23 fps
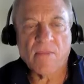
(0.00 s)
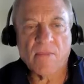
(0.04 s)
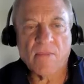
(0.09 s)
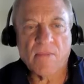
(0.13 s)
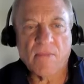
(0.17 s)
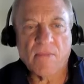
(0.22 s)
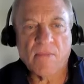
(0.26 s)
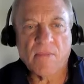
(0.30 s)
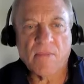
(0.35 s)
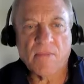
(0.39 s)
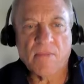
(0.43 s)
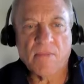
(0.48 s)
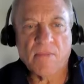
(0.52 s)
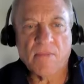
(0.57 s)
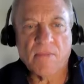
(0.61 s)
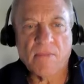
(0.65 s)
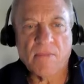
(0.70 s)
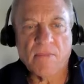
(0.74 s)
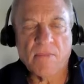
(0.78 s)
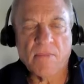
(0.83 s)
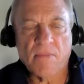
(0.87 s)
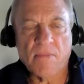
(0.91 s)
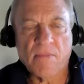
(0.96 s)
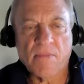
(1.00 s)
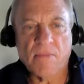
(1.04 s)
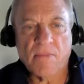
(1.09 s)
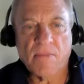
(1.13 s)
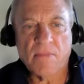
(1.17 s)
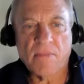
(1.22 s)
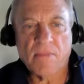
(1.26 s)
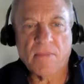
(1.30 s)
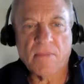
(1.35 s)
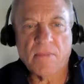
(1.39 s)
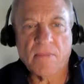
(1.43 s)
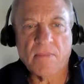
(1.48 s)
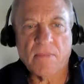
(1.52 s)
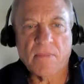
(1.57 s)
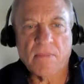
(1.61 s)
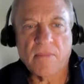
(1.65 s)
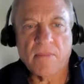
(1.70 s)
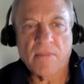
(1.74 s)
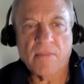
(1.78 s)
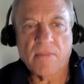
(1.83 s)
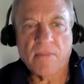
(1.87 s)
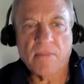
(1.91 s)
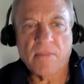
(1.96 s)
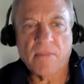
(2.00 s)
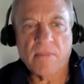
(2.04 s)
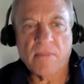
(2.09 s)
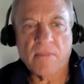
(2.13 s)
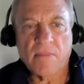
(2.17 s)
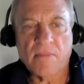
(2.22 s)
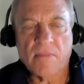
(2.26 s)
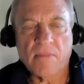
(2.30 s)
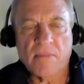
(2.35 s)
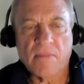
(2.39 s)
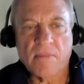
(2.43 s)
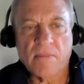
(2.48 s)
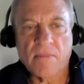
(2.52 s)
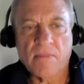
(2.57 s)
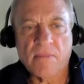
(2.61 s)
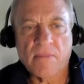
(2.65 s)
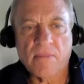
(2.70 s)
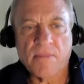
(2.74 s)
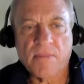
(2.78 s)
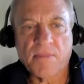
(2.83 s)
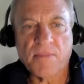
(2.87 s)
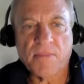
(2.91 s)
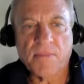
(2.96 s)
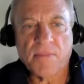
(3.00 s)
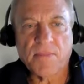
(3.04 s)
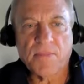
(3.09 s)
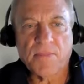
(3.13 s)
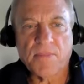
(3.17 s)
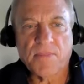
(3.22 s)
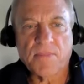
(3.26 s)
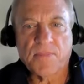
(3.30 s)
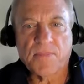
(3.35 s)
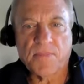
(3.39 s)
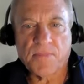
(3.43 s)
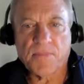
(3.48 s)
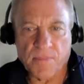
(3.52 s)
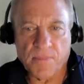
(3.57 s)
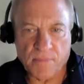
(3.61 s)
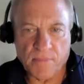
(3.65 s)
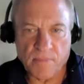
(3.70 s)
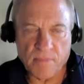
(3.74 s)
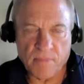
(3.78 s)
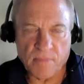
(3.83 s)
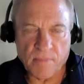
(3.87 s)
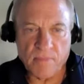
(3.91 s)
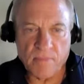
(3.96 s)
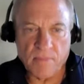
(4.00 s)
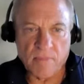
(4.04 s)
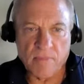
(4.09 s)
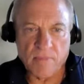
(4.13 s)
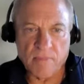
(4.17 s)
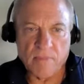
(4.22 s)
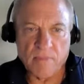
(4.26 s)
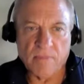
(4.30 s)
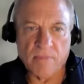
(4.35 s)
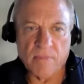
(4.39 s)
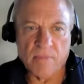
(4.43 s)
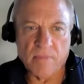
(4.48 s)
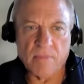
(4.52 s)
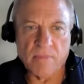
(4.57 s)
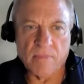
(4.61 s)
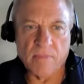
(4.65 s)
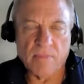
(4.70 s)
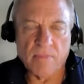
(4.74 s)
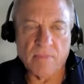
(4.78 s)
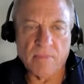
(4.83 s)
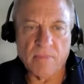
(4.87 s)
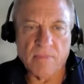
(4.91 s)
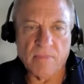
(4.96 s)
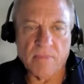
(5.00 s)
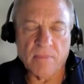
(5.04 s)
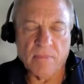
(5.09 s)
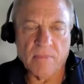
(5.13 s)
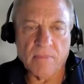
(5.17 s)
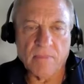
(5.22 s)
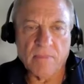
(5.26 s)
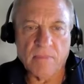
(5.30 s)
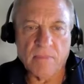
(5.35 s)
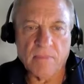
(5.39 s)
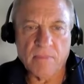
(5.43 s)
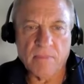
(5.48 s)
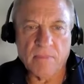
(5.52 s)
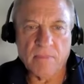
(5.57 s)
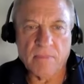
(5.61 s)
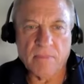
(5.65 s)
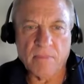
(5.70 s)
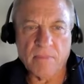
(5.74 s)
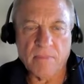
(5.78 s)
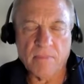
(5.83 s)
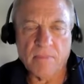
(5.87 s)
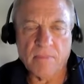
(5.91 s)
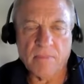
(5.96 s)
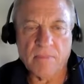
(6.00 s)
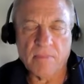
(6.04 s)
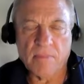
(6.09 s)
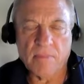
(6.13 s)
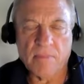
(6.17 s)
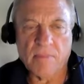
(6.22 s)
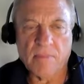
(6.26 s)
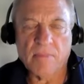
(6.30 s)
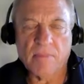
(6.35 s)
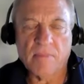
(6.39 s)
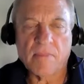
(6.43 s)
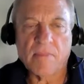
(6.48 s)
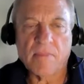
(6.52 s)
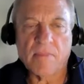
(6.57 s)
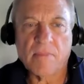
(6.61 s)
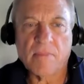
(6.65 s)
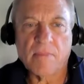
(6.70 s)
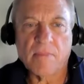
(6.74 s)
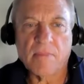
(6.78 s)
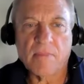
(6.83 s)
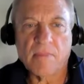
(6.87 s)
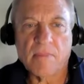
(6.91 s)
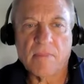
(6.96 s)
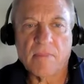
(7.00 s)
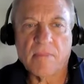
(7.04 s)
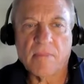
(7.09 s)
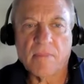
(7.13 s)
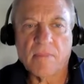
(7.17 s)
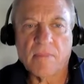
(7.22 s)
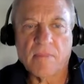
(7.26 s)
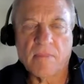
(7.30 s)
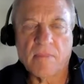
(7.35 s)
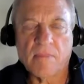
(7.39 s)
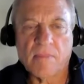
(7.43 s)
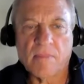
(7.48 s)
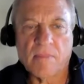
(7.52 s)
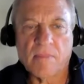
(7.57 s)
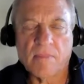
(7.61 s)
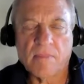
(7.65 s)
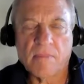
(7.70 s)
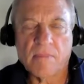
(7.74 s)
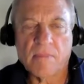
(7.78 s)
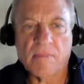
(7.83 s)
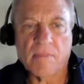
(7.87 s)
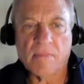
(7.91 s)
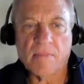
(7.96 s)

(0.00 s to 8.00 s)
The person shown says nothing.